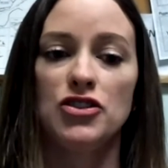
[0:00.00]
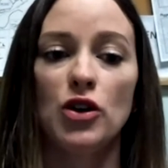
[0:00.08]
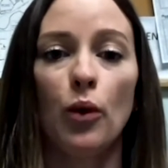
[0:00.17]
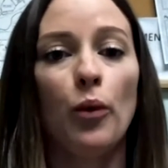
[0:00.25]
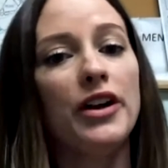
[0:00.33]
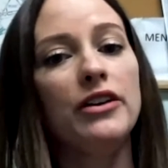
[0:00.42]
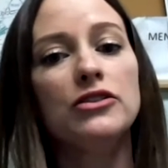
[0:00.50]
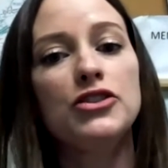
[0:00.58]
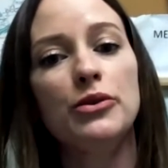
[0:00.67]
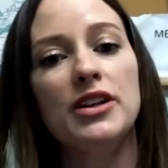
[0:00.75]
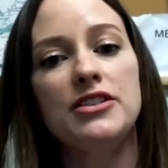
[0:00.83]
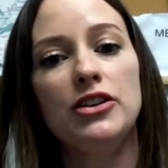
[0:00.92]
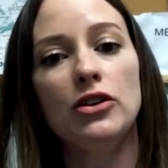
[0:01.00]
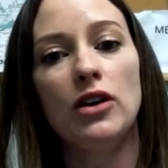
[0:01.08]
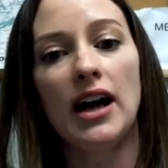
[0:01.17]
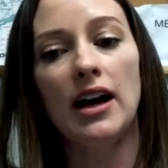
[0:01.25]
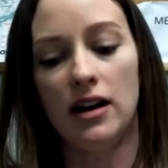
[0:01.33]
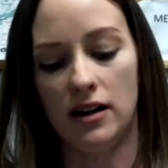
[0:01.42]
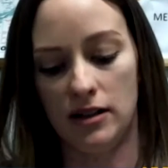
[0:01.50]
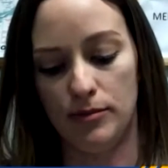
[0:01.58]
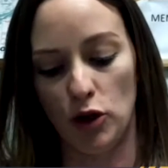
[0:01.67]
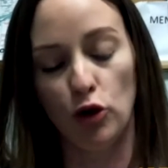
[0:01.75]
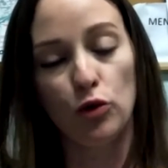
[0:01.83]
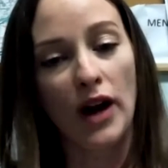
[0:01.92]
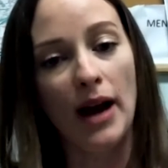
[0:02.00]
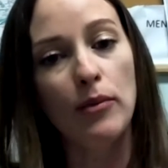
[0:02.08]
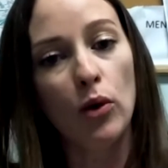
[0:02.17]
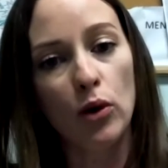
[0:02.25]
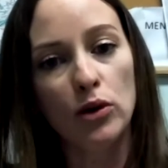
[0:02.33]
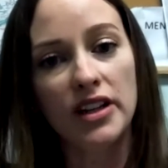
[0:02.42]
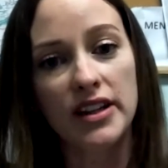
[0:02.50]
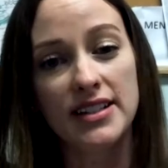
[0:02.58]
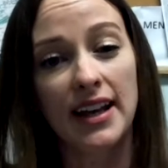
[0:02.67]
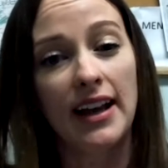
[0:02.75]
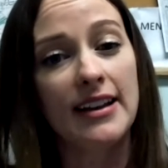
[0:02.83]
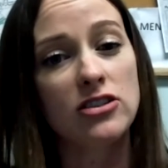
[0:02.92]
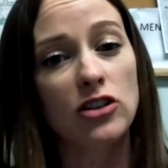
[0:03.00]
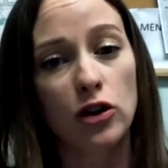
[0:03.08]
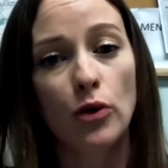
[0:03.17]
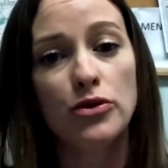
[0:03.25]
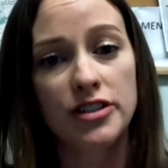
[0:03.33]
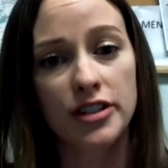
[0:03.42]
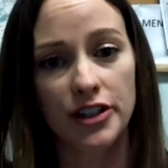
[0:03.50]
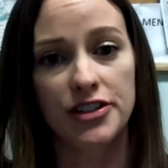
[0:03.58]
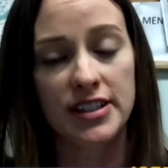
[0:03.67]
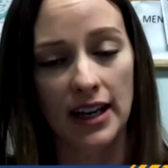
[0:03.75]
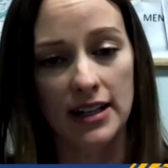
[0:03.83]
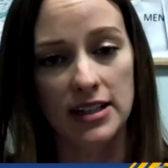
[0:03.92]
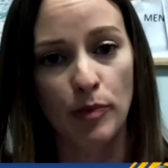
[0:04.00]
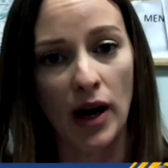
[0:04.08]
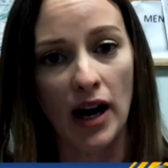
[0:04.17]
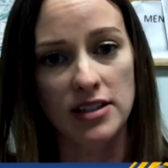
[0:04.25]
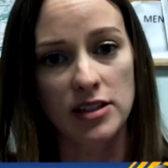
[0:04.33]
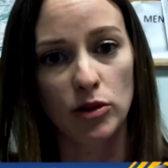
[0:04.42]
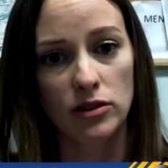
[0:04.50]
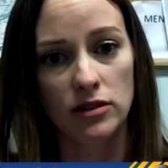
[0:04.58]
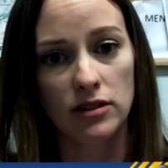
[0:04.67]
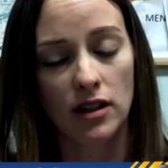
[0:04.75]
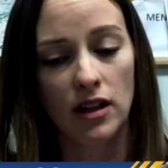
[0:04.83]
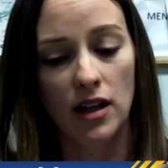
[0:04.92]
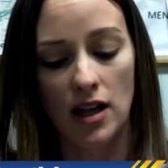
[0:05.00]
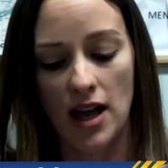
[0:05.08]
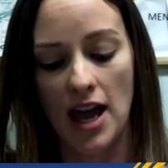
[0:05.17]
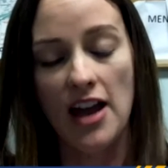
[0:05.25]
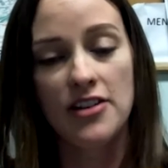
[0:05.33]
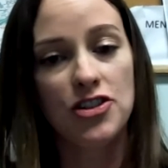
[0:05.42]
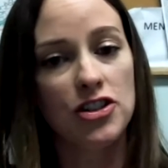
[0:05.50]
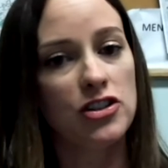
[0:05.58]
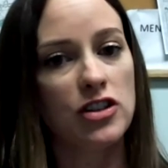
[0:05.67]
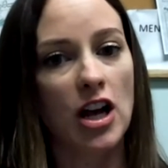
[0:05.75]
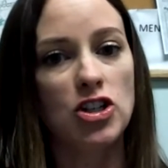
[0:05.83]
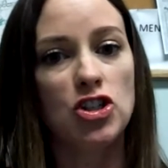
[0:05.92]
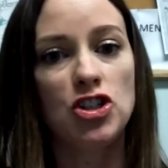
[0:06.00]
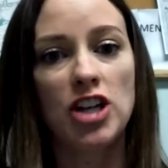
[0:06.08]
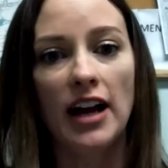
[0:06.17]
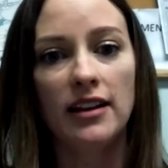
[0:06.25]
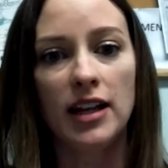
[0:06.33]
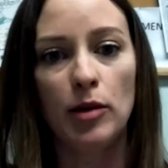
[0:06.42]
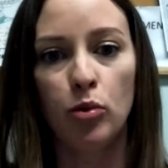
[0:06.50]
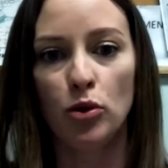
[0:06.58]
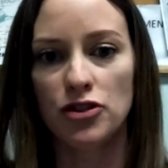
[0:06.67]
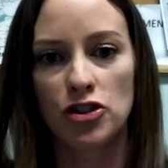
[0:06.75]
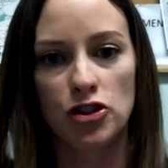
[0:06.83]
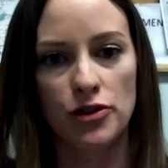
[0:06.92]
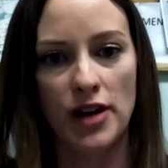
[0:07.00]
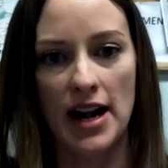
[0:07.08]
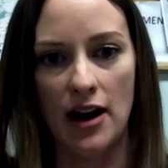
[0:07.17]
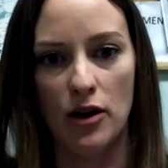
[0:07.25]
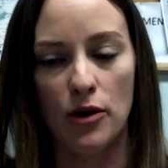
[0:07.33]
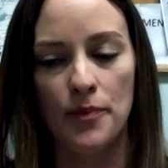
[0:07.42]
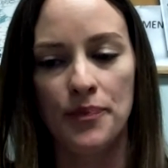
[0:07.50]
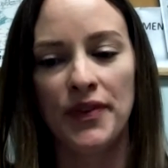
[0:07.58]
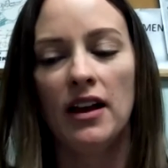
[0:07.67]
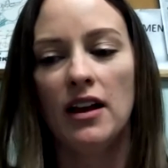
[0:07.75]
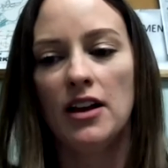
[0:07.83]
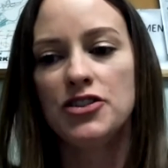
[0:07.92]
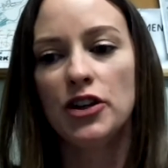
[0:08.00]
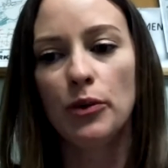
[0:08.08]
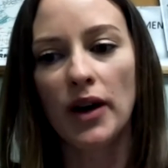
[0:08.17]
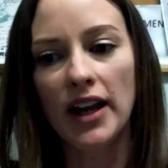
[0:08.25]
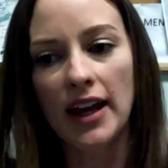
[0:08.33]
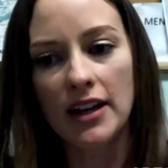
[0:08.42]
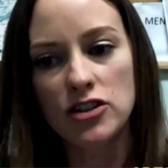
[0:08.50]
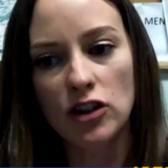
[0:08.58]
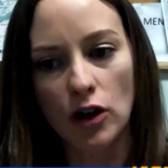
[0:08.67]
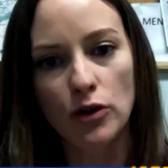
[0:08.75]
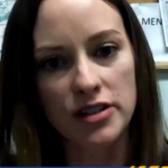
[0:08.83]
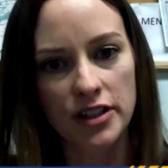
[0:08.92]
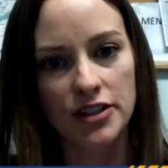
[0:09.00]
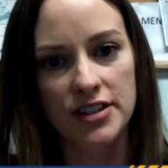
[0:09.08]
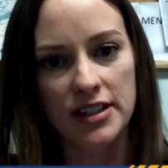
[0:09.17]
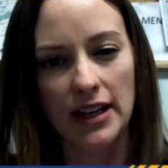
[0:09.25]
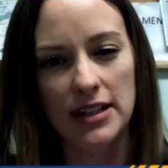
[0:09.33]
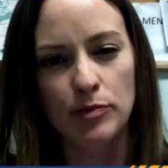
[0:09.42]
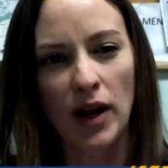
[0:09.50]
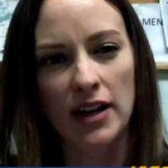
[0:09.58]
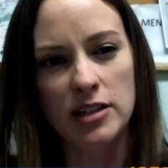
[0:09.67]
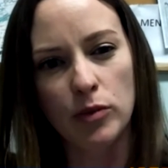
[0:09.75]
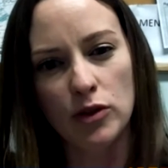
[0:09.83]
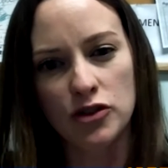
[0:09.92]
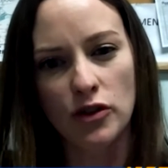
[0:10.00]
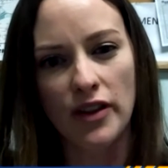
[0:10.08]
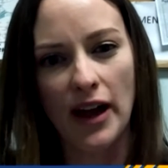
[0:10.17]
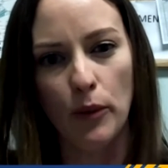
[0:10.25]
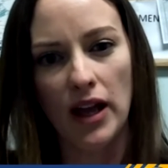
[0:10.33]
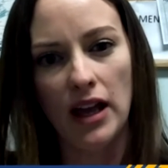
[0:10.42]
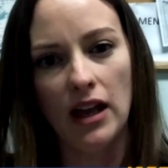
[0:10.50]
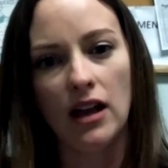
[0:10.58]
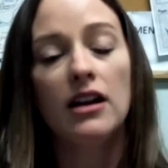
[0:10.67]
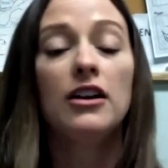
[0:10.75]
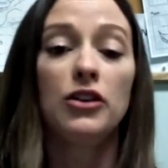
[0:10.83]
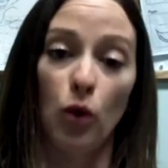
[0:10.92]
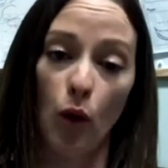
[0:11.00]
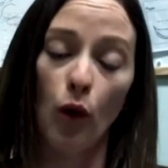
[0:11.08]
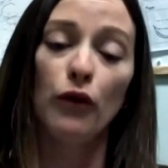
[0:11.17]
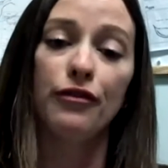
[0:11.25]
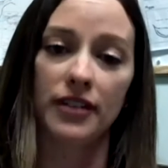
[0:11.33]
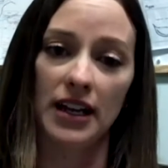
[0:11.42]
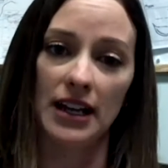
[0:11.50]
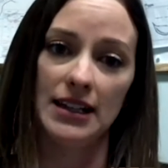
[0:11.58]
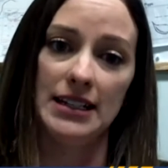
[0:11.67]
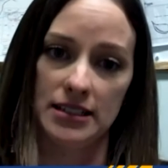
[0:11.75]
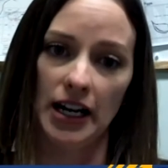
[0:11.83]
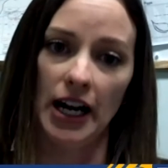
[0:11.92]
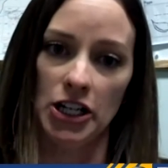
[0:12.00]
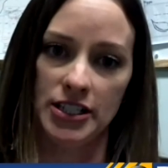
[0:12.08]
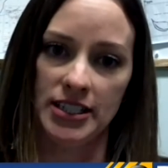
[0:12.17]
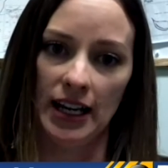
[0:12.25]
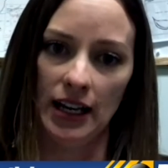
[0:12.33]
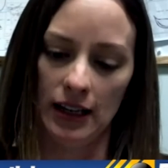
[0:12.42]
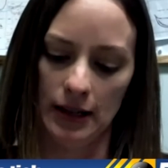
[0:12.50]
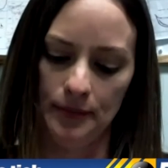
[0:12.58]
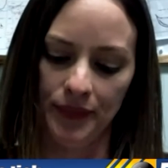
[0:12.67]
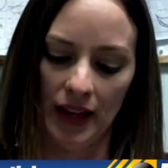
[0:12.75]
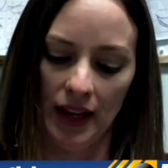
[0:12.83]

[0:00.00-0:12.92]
So what you'll do is you'll grab a hold of the tick as close to your skin as possible and just gently pull straight out. So you want to get as close to your skin as possible so that way you'll hopefully get the entire tick.